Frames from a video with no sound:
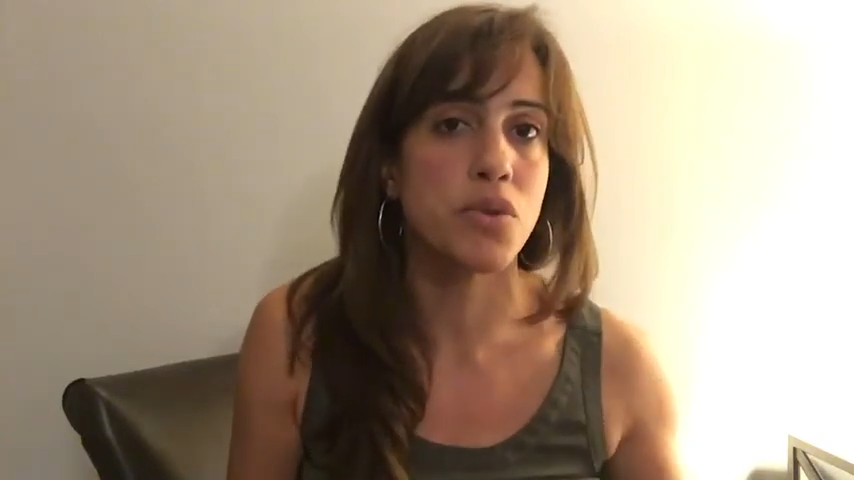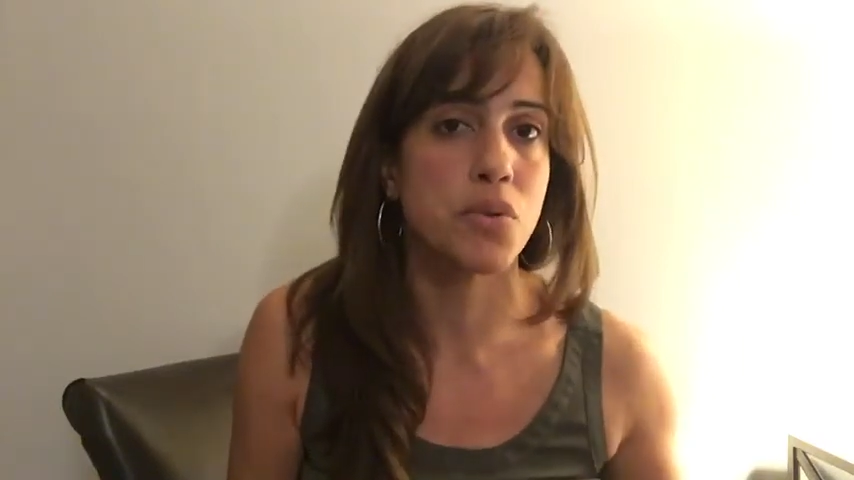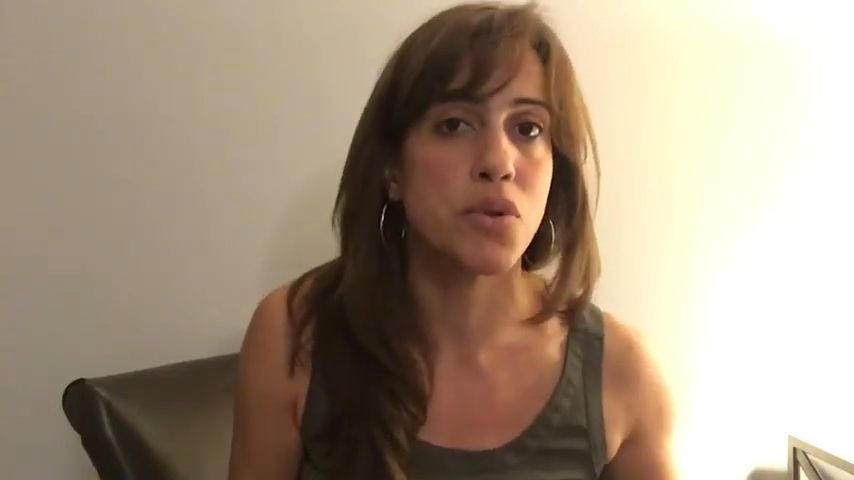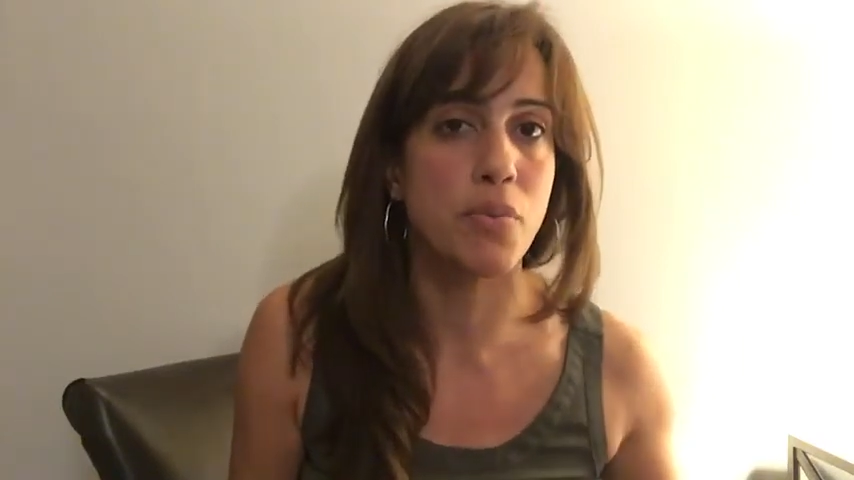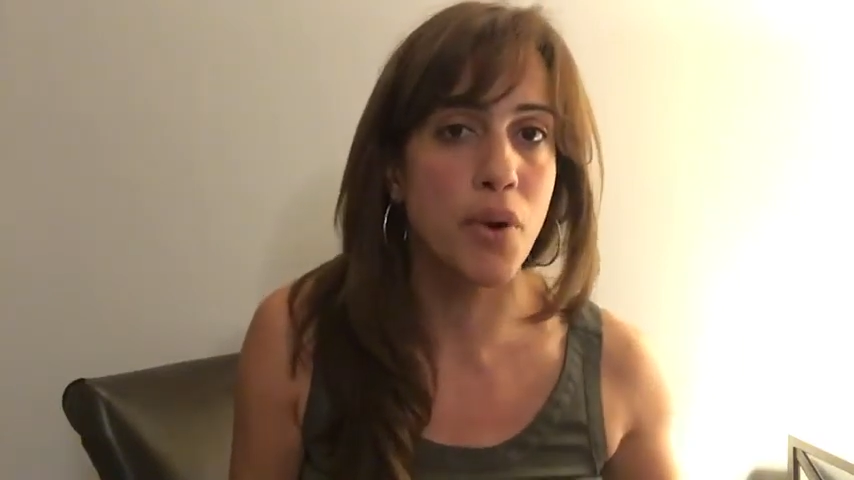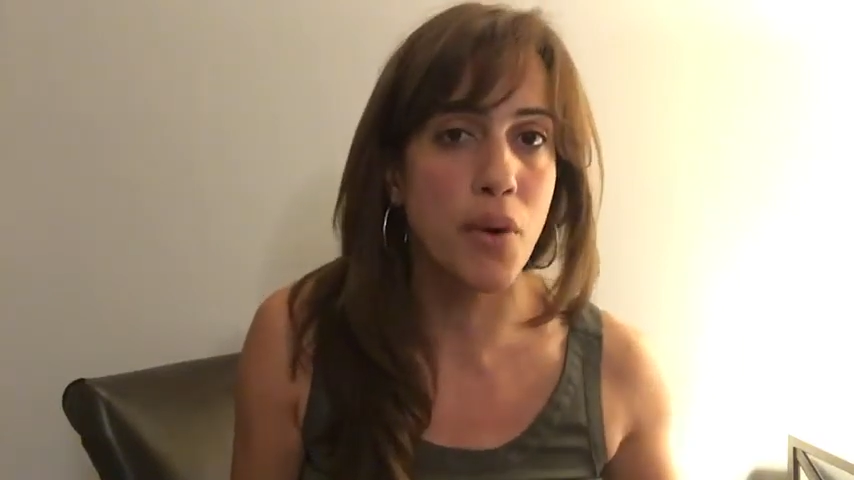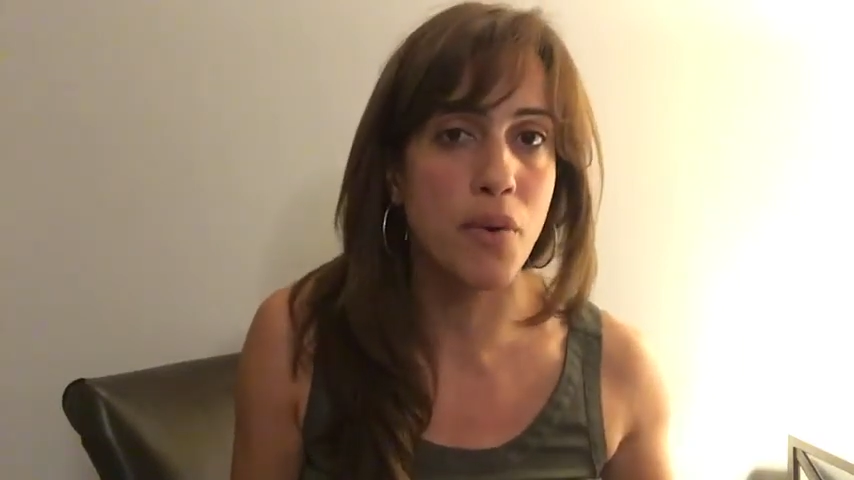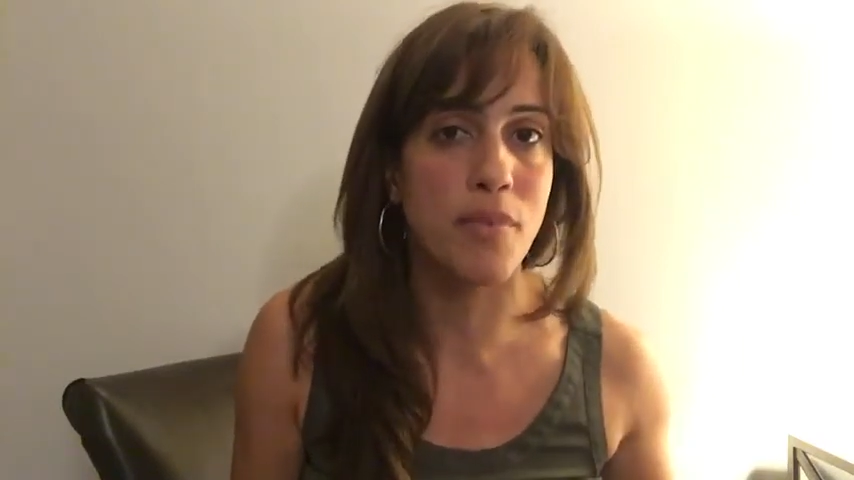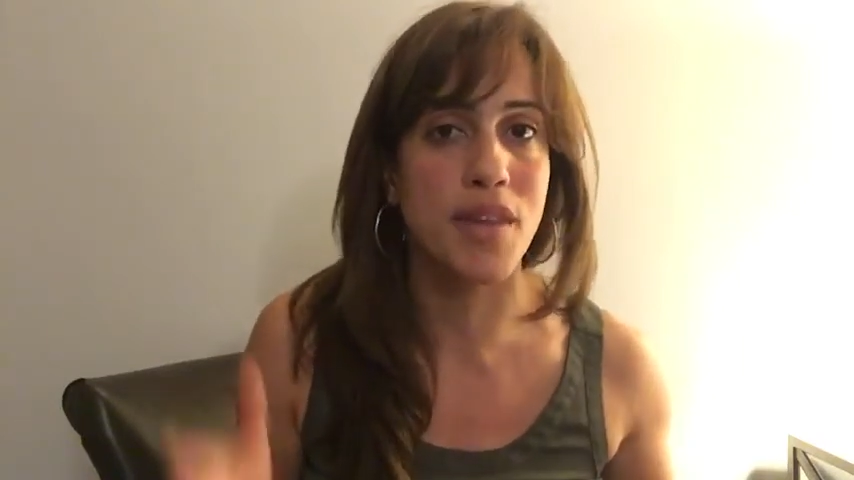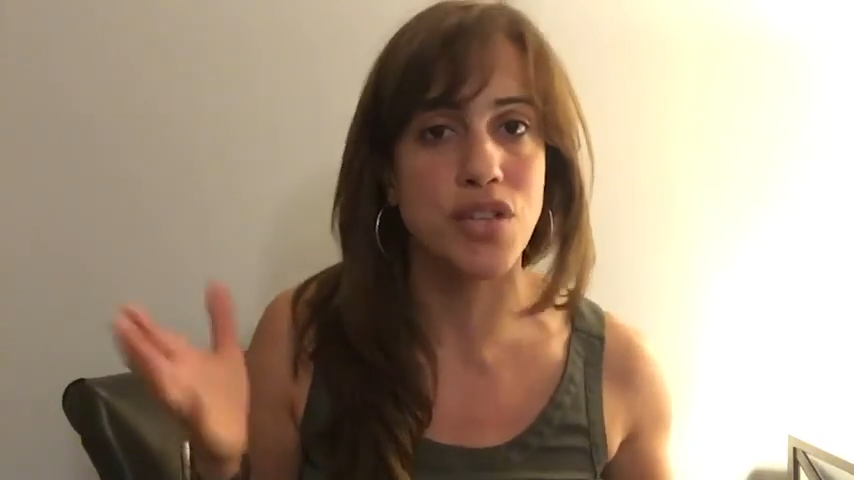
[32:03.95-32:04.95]
through the
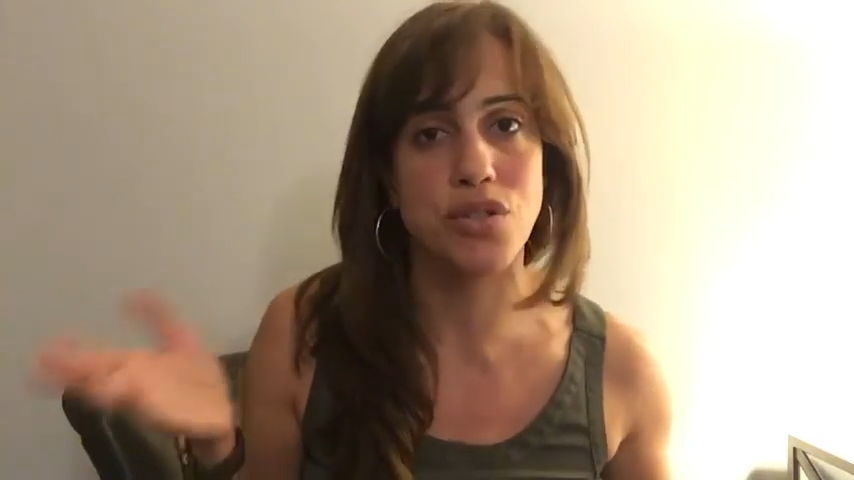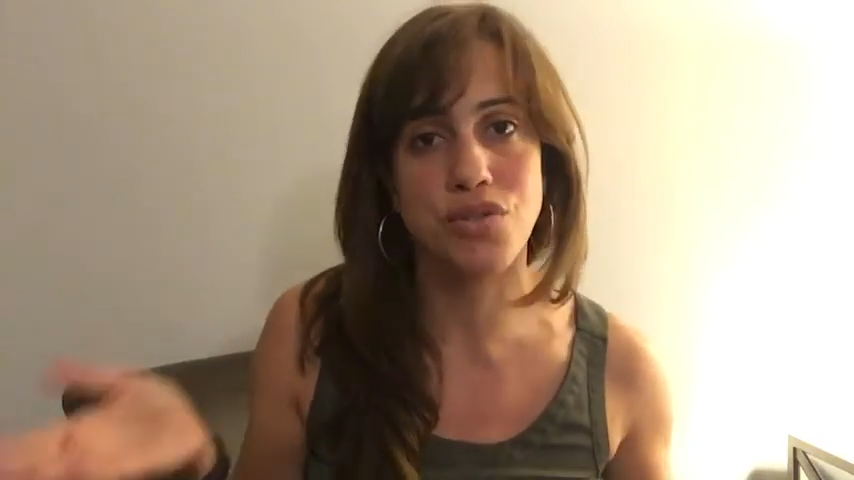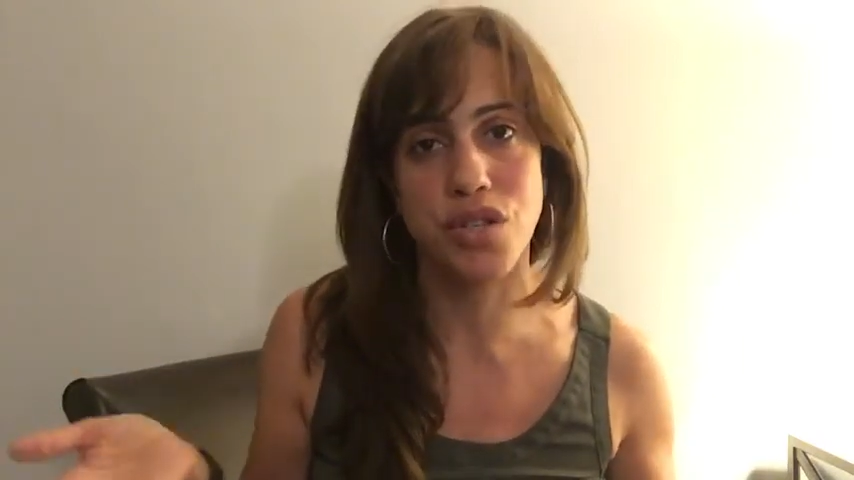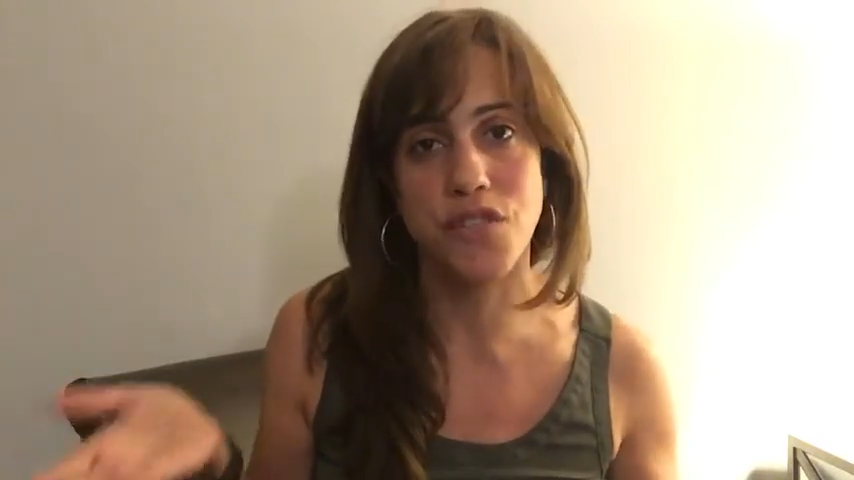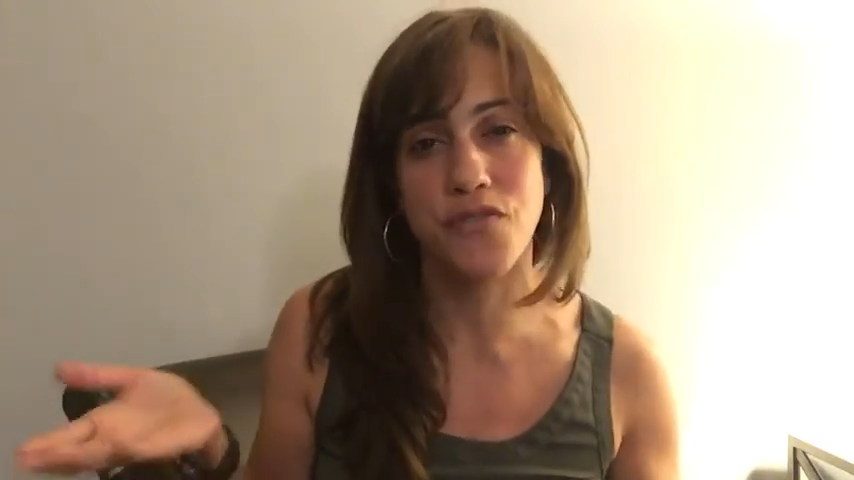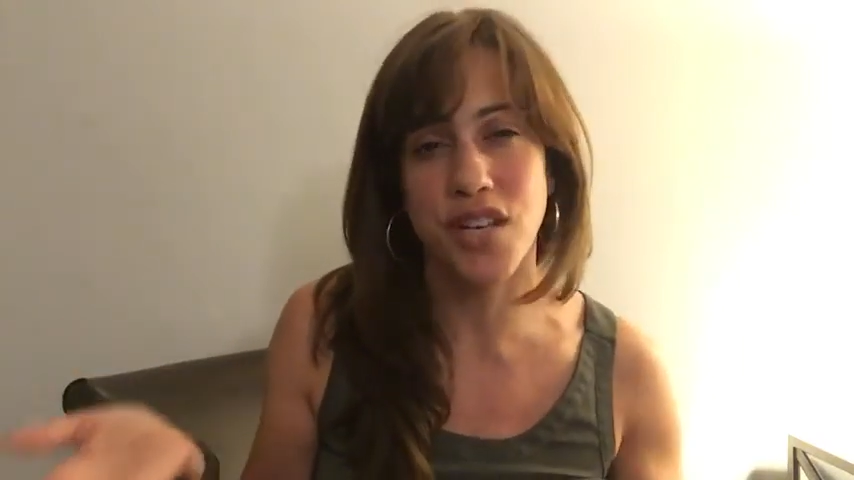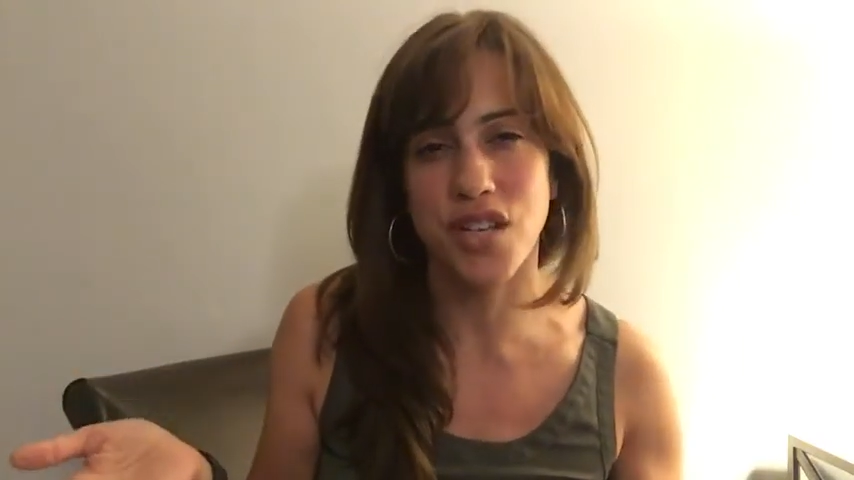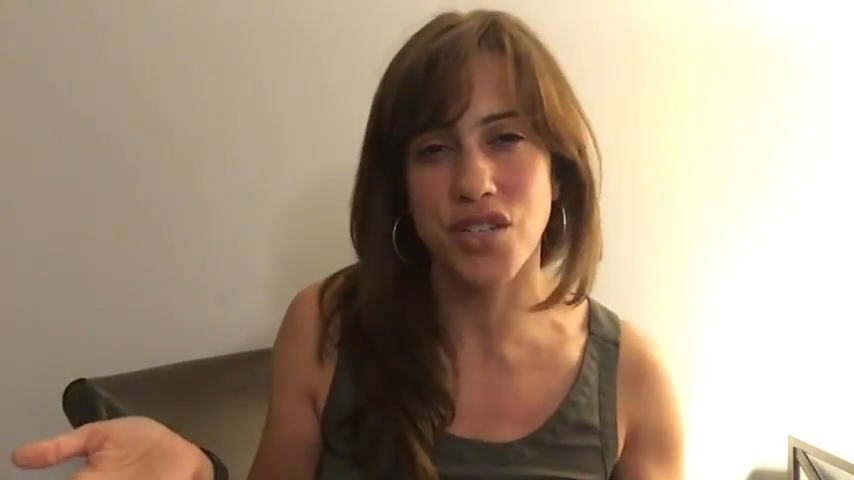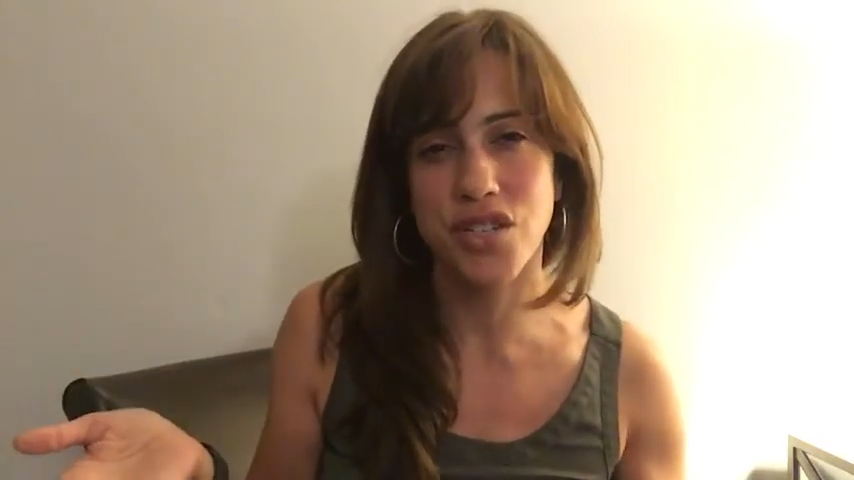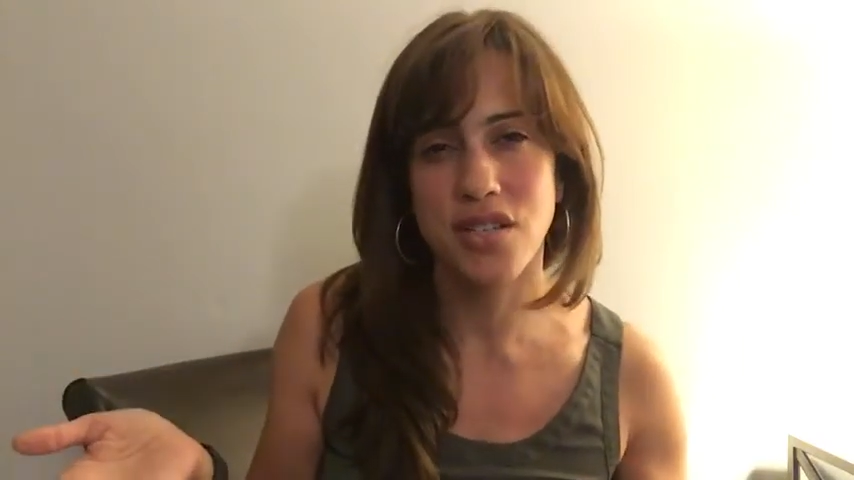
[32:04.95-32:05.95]
program that you just
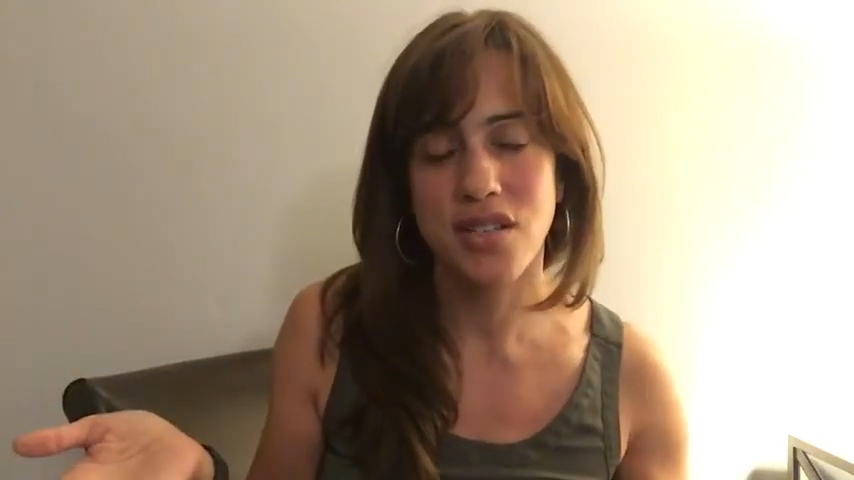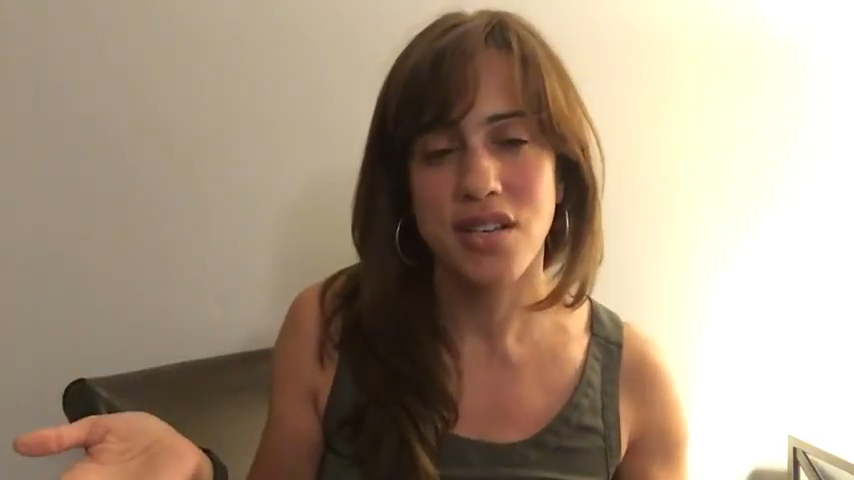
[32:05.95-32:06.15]
finished.